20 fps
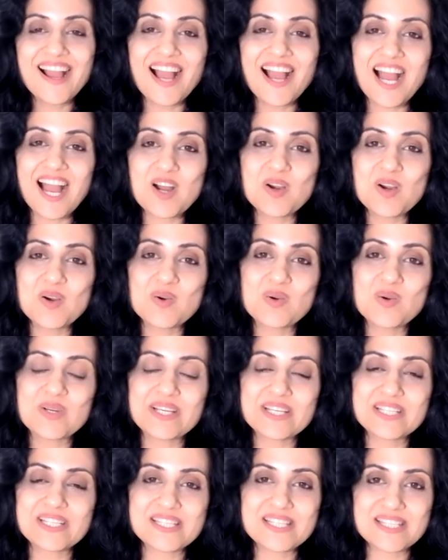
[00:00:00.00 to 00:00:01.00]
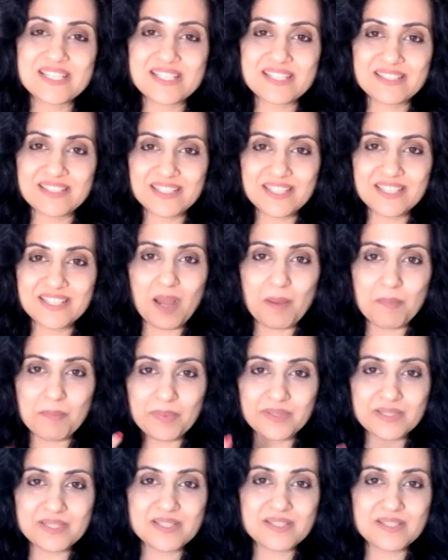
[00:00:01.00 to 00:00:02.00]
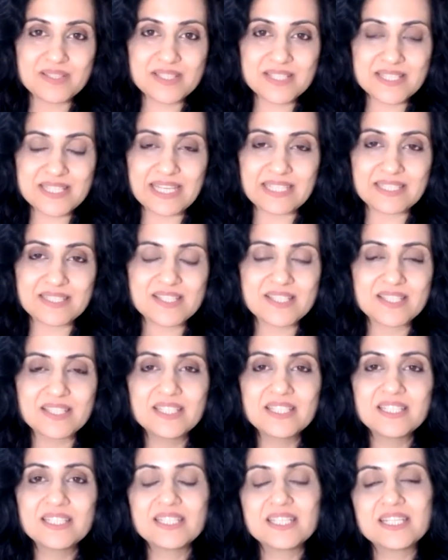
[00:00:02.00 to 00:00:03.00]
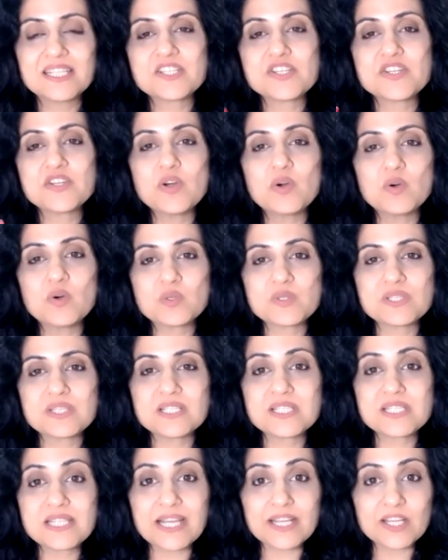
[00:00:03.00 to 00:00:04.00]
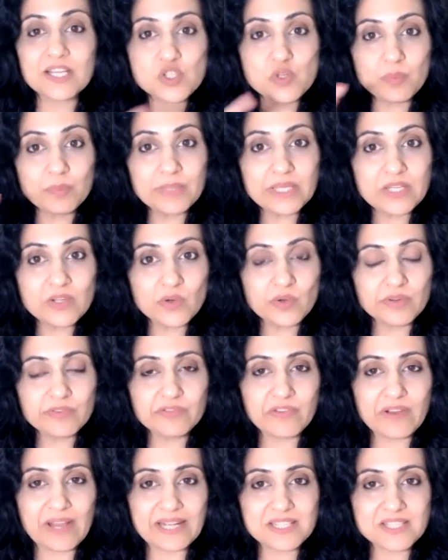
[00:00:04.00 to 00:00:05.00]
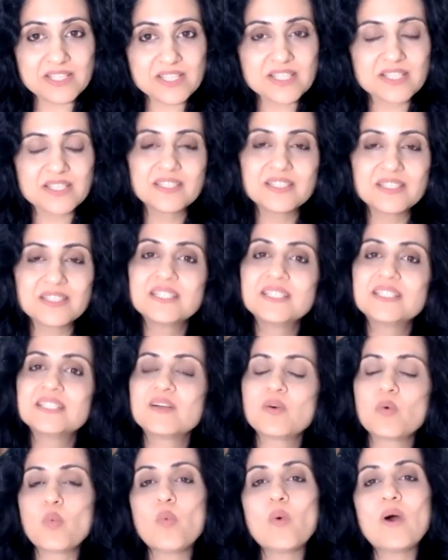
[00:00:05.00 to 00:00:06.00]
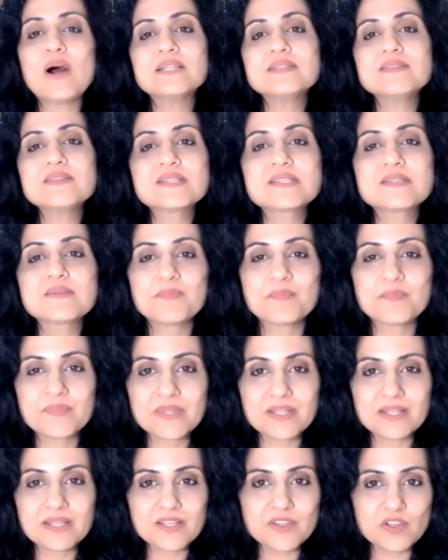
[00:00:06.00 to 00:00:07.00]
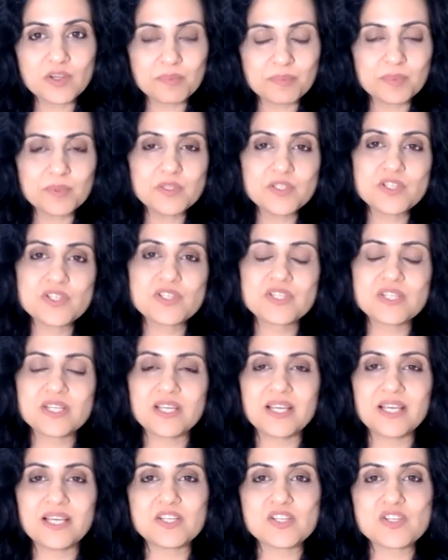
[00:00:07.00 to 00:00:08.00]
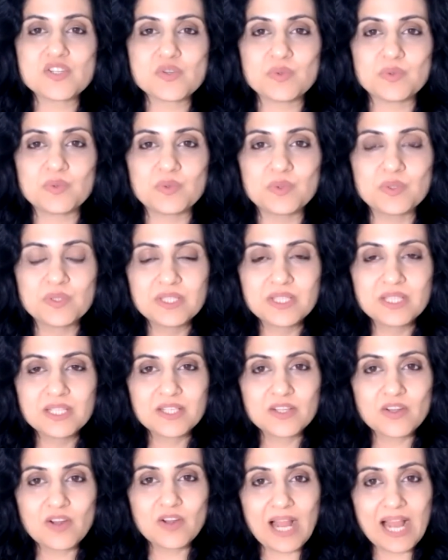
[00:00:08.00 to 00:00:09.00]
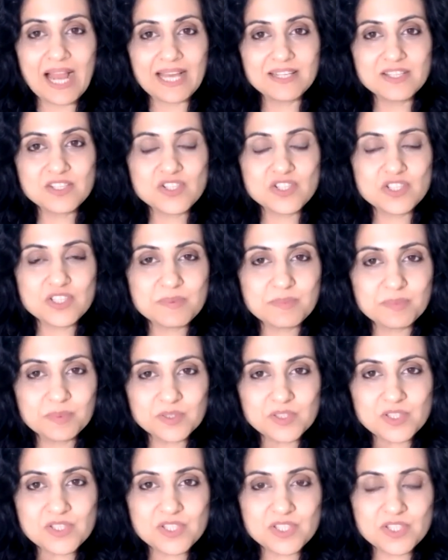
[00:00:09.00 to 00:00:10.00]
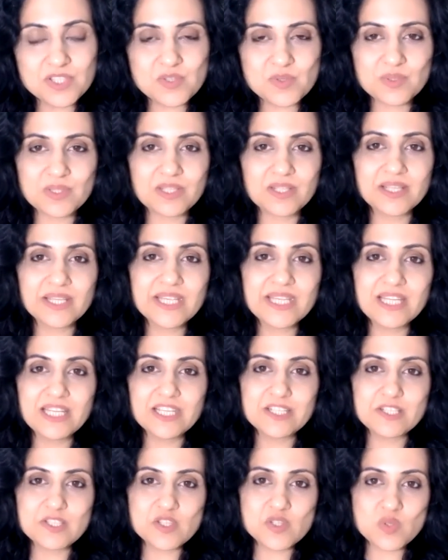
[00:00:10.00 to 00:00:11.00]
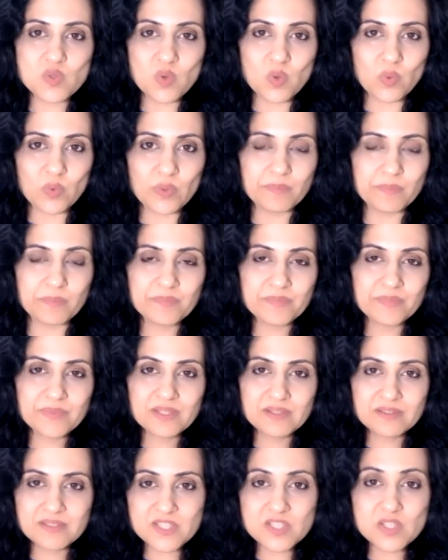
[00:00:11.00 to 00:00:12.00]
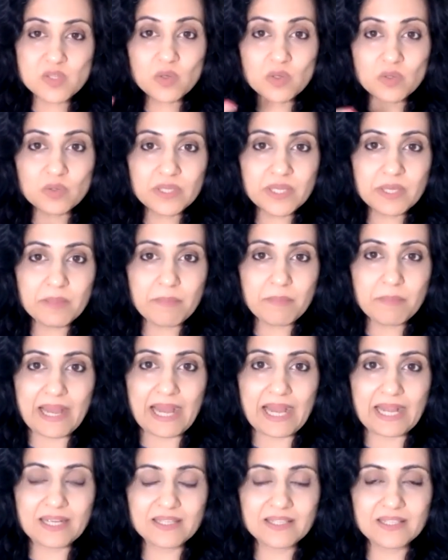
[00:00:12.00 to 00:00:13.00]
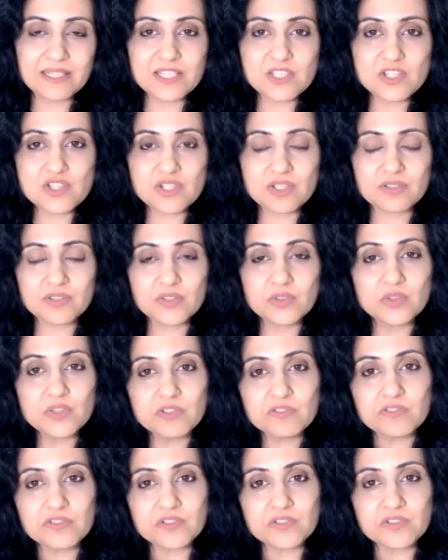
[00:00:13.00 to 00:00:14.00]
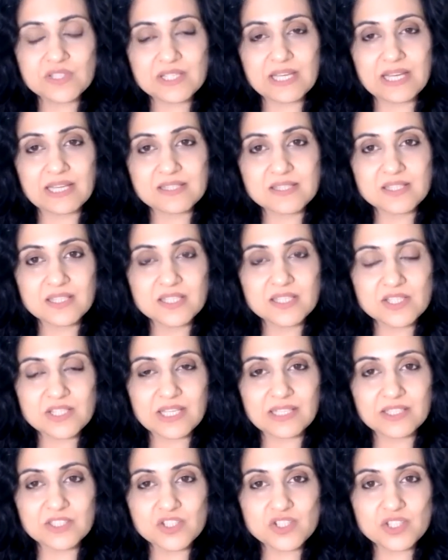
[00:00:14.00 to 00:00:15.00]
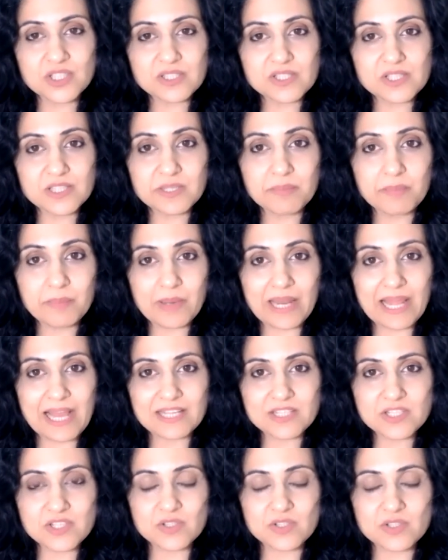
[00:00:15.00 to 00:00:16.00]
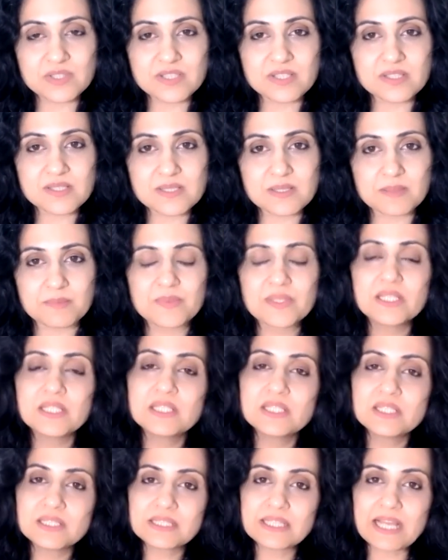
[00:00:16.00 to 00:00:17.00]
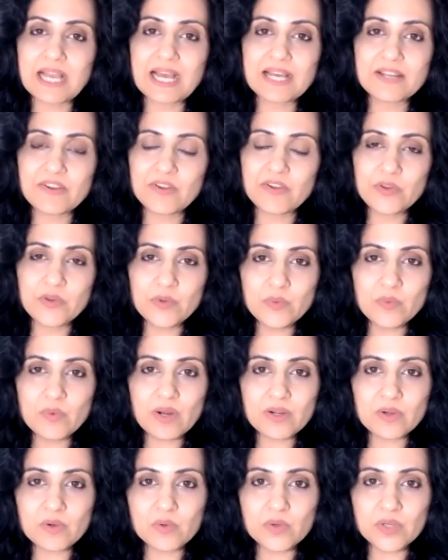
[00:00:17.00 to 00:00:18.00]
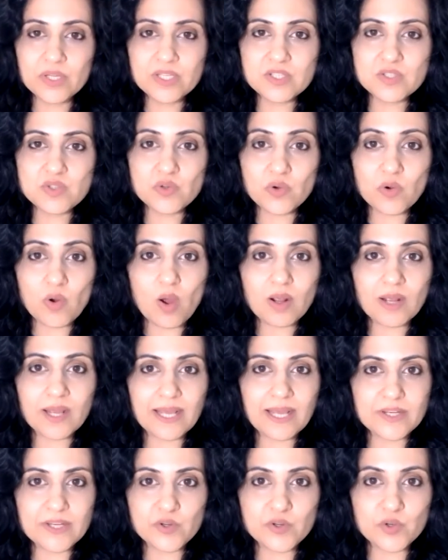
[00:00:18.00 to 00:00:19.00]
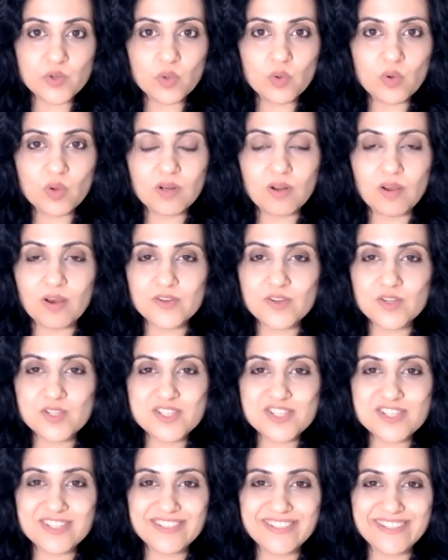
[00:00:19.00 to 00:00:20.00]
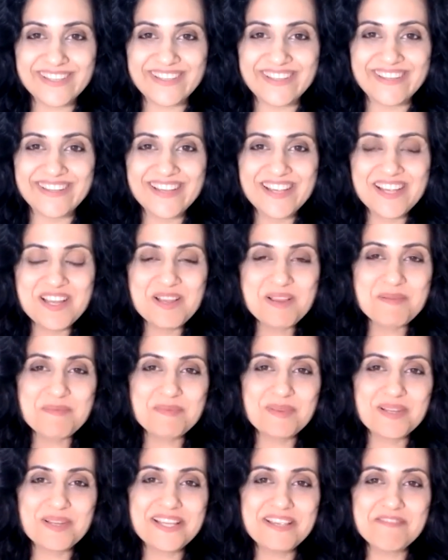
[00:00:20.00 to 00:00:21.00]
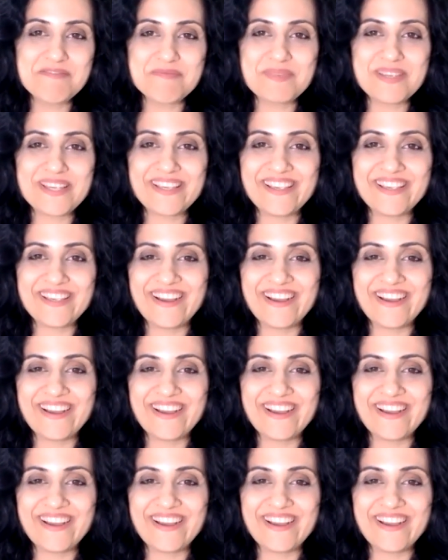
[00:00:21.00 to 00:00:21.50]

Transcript: how it that compass is set it knows it's like a domino effect once you're pushed into your energy is pushed into the healing zone there's no looking back nature universe has intelligently planned your system that you are going to rock and roll on your journey believe me